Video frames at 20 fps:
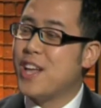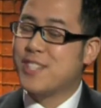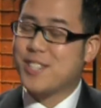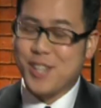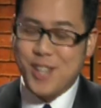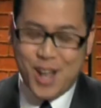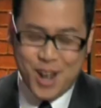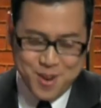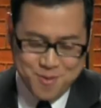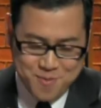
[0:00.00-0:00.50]
It's a
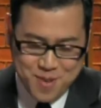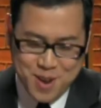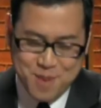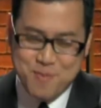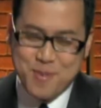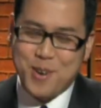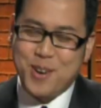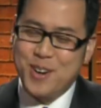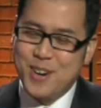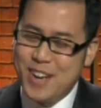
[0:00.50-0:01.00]
lot of
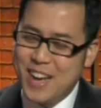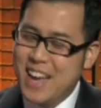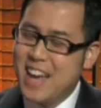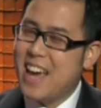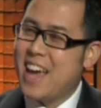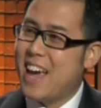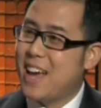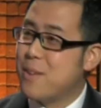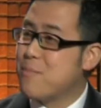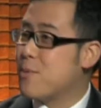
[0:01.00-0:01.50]
people.
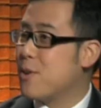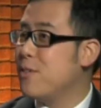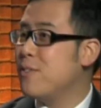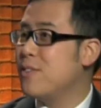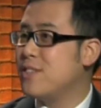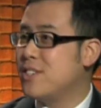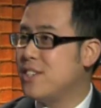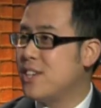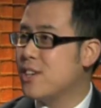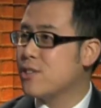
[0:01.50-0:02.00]
And in
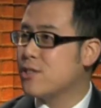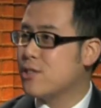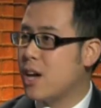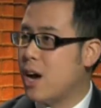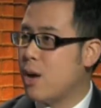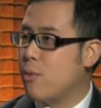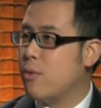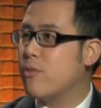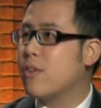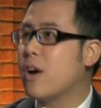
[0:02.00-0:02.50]
previous years,
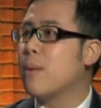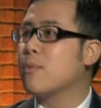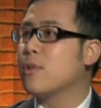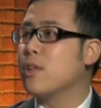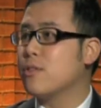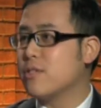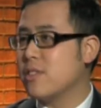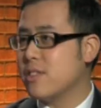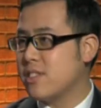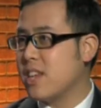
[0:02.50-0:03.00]
we've come
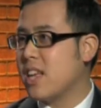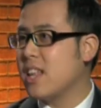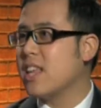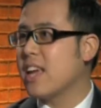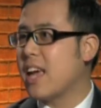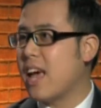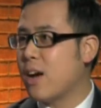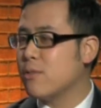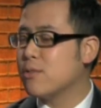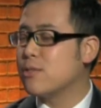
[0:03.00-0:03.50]
close to
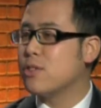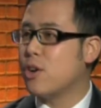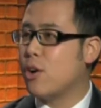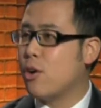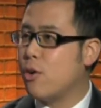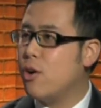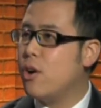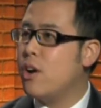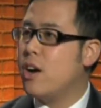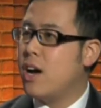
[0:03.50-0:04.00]
selling out.
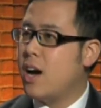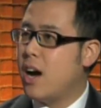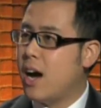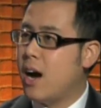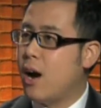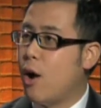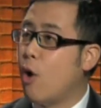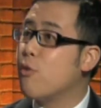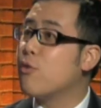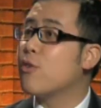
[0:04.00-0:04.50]
So
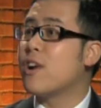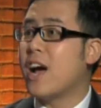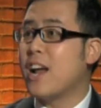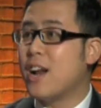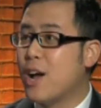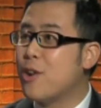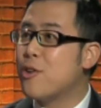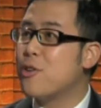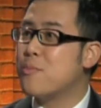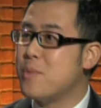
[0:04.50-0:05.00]
over
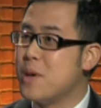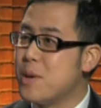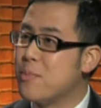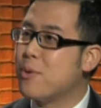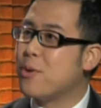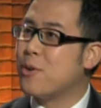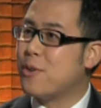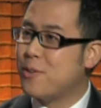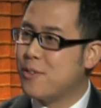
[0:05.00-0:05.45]
900 people.